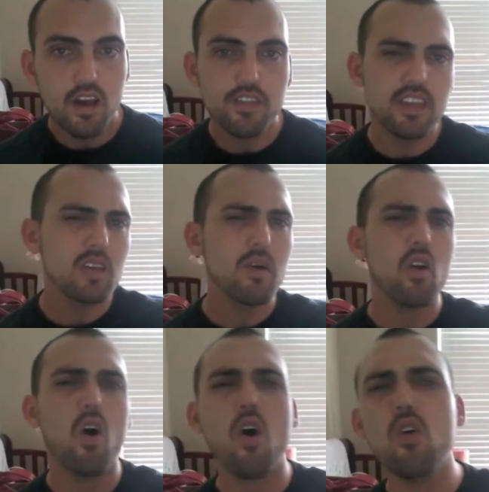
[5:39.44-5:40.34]
Think
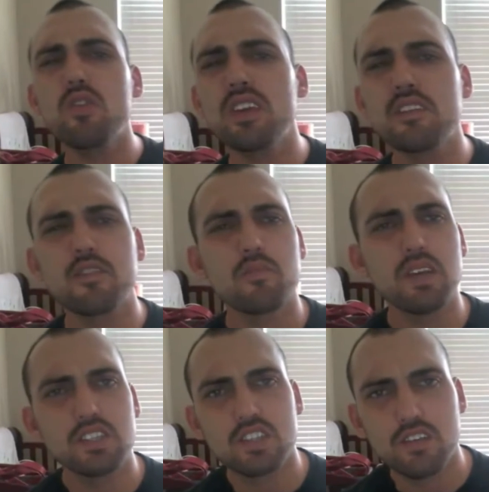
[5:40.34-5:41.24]
about all the
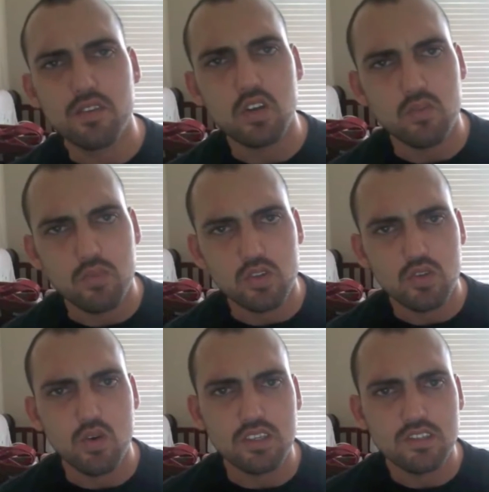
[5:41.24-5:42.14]
information available
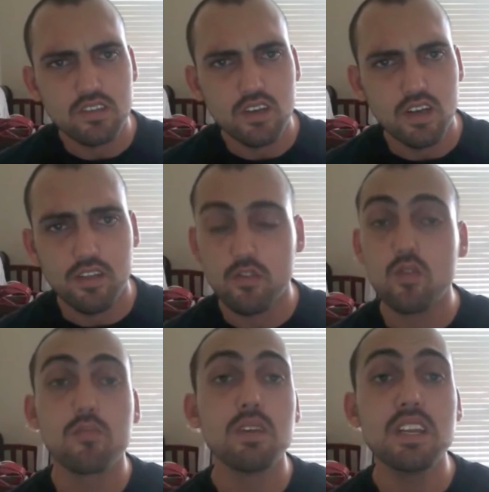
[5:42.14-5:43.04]
to us through
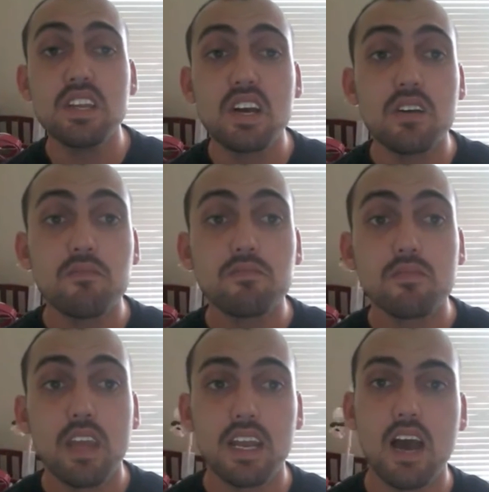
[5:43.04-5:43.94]
the media
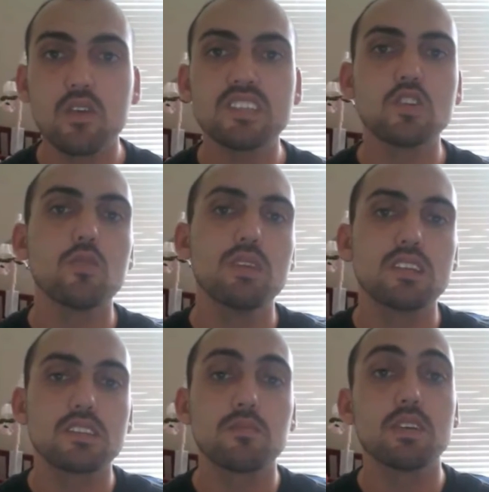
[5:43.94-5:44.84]
and how easy it would be to
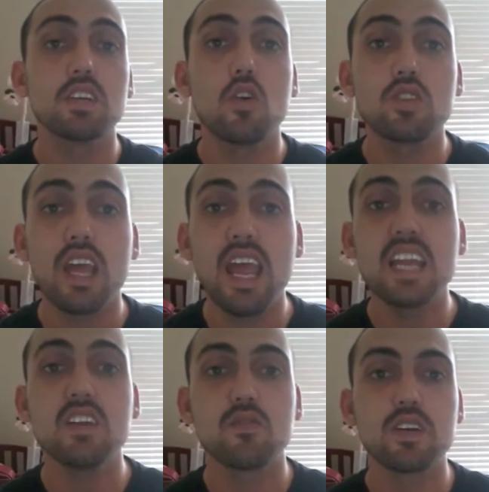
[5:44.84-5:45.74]
simply go to
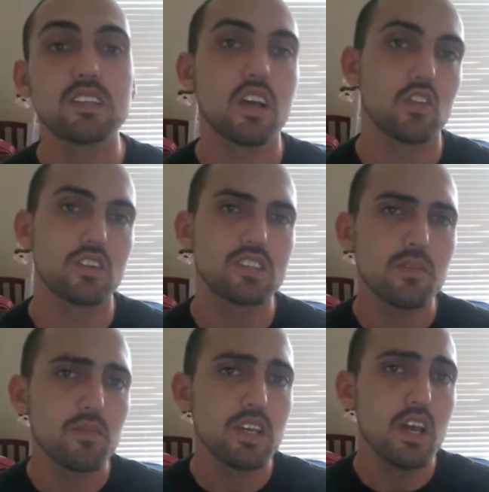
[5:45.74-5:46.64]
any retailer and
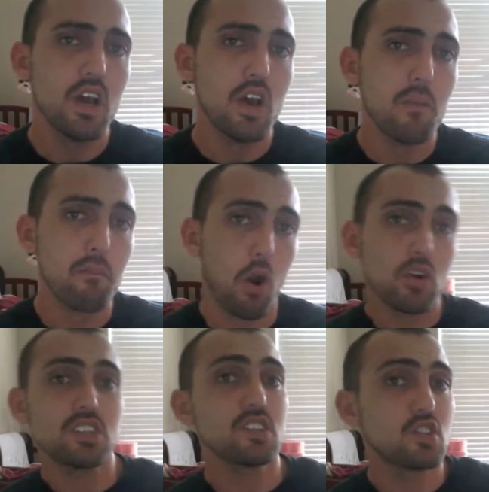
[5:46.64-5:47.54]
simply
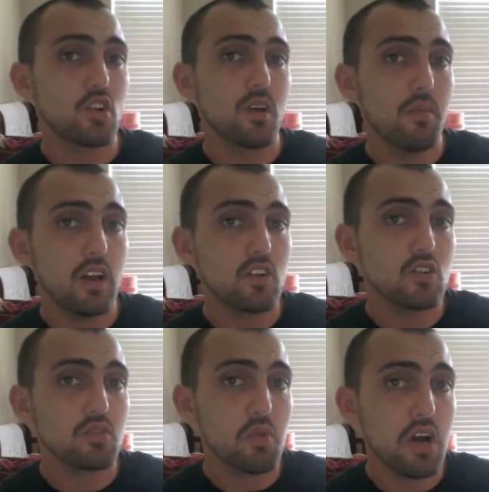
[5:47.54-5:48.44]
purchase your
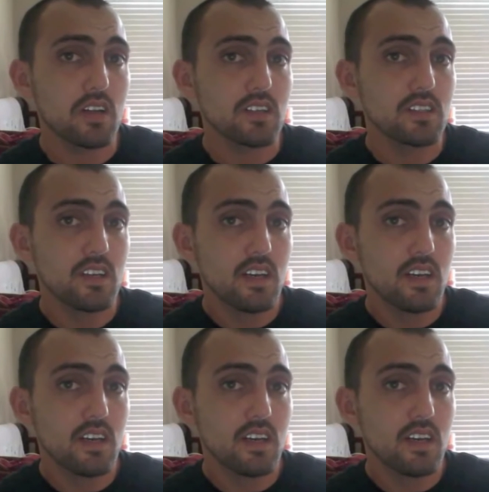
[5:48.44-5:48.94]
competitor's product.